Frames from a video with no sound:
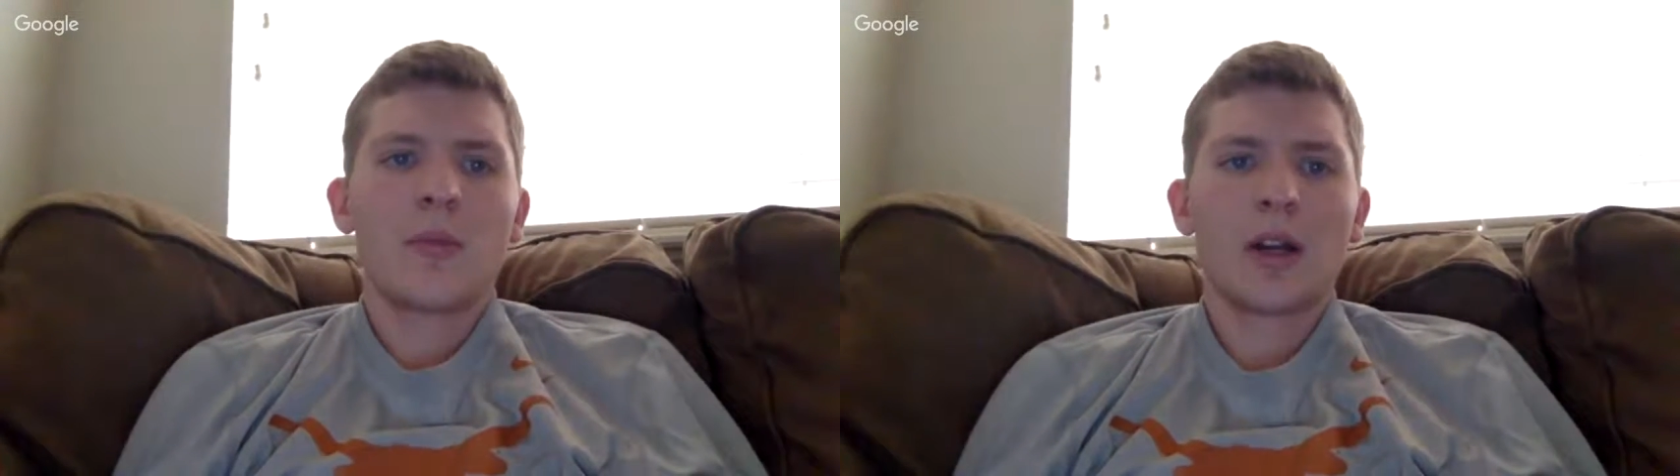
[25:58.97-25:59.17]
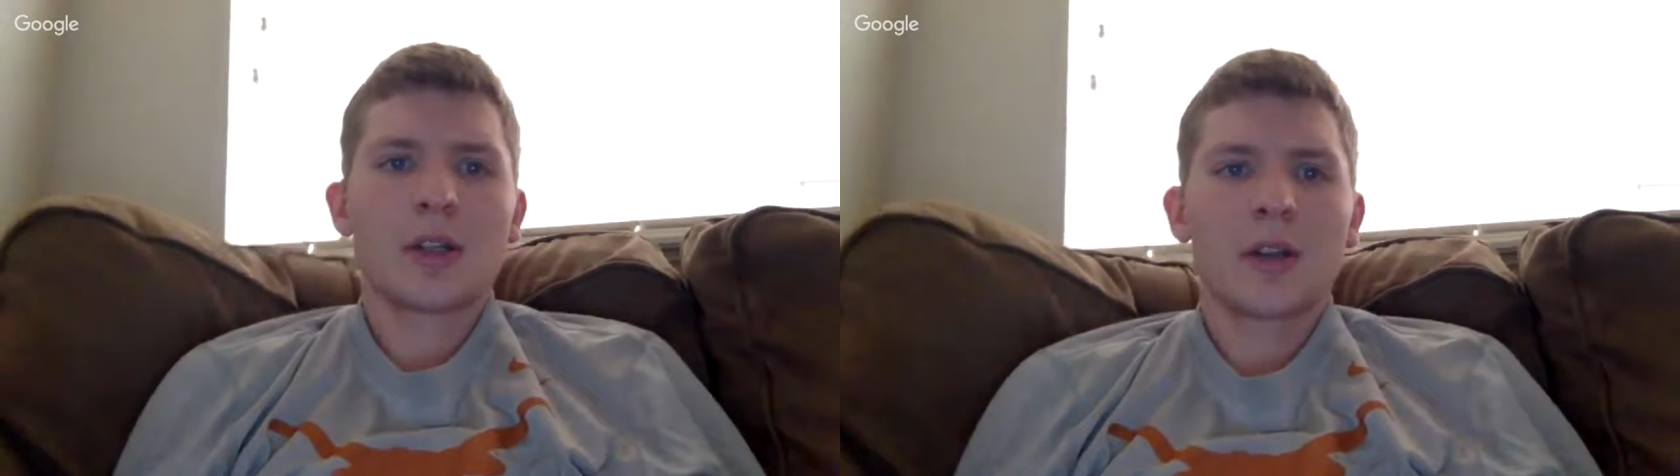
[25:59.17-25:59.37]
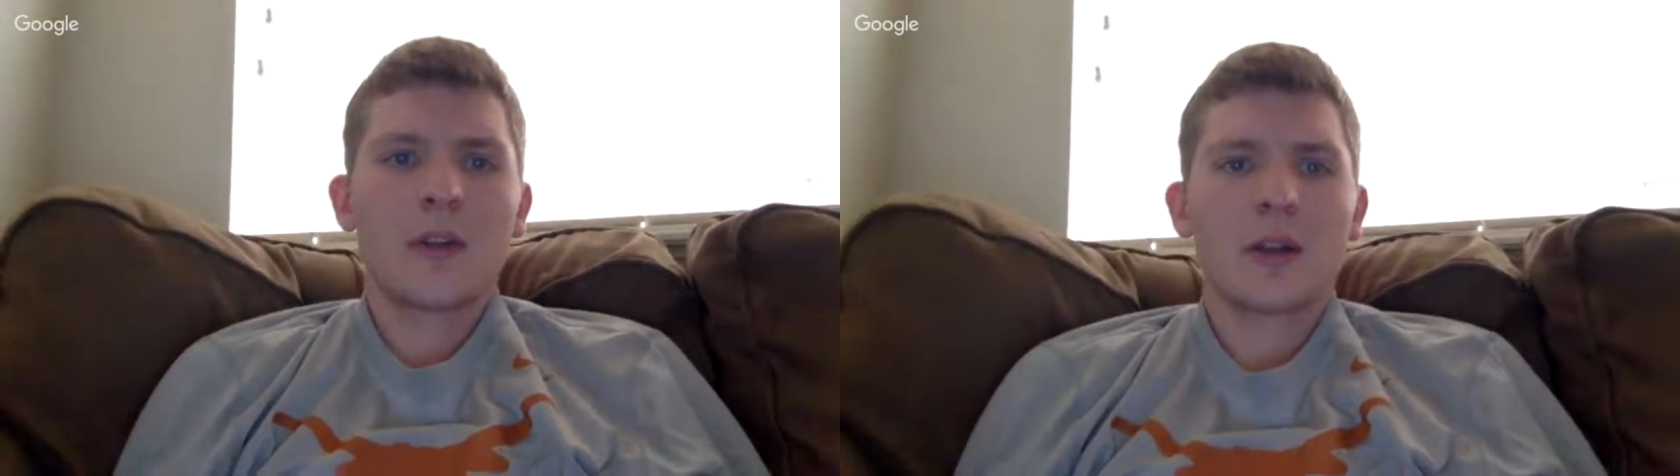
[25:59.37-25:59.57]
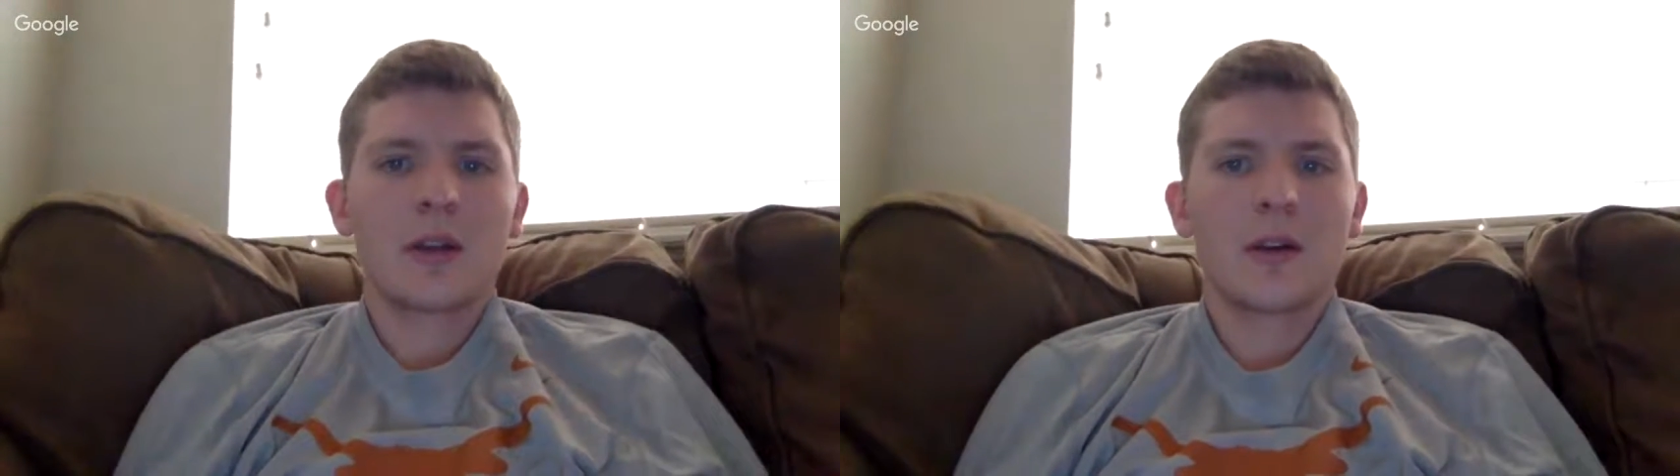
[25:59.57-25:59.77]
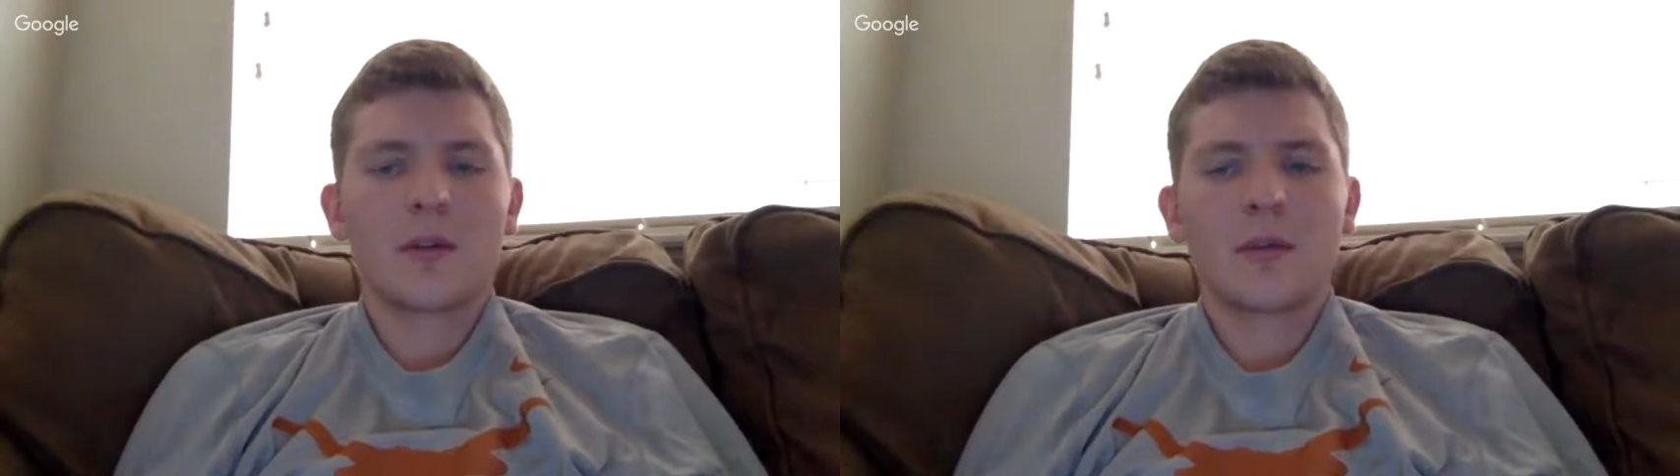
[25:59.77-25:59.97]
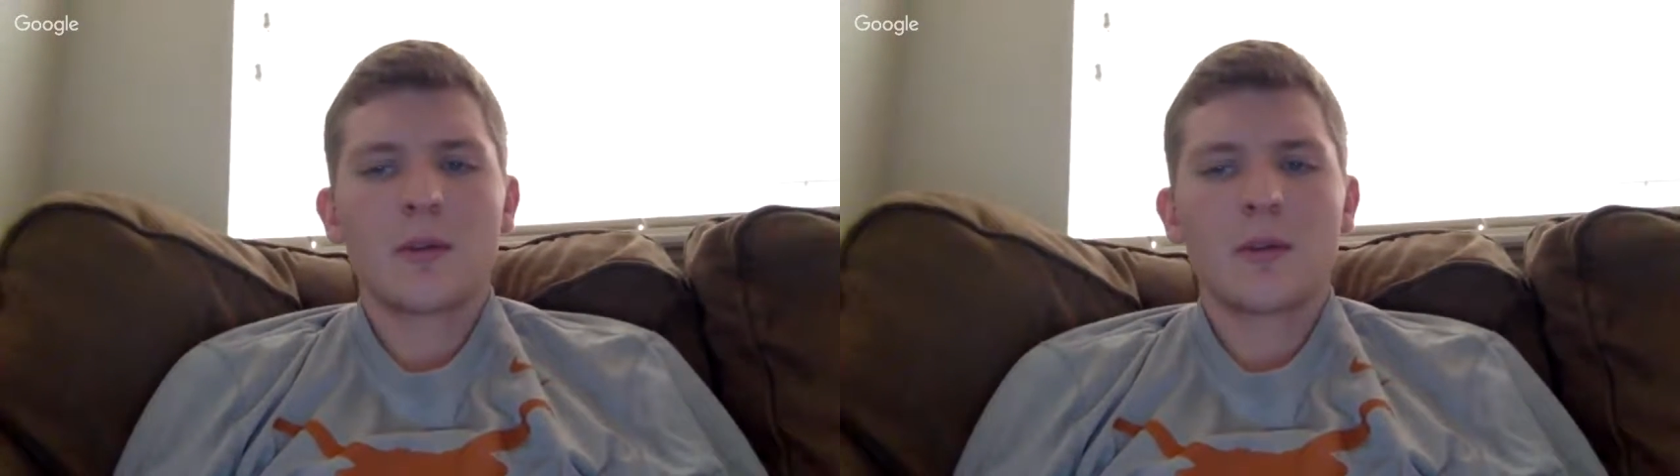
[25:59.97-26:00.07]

project thing.